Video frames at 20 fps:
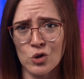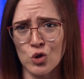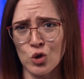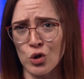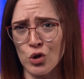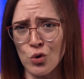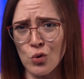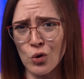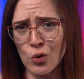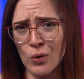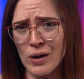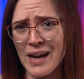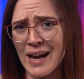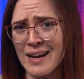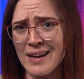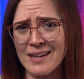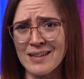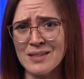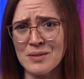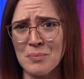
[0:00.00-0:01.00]
Should you
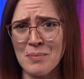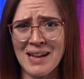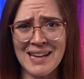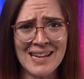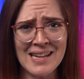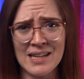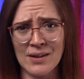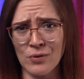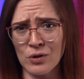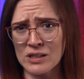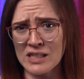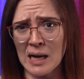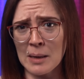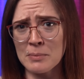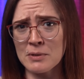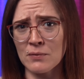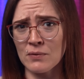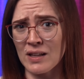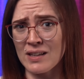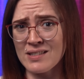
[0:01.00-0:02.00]
create as many different
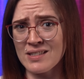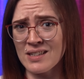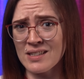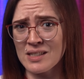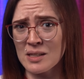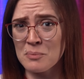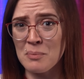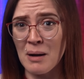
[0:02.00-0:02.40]
types of listings as